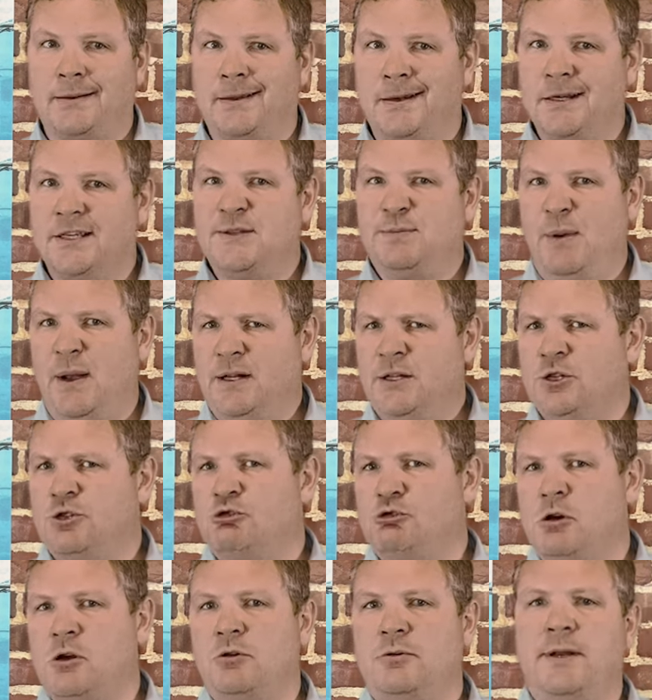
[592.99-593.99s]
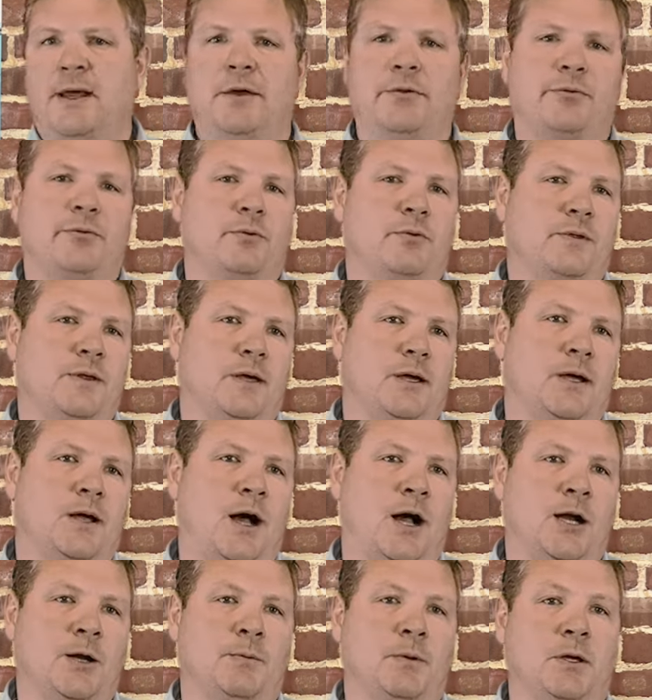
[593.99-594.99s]
then expect it to trickle down through the
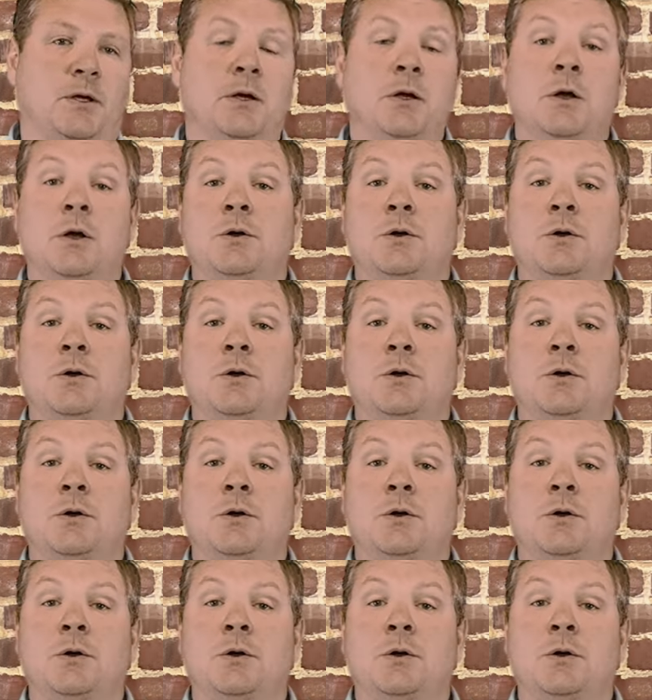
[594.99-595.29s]
economy.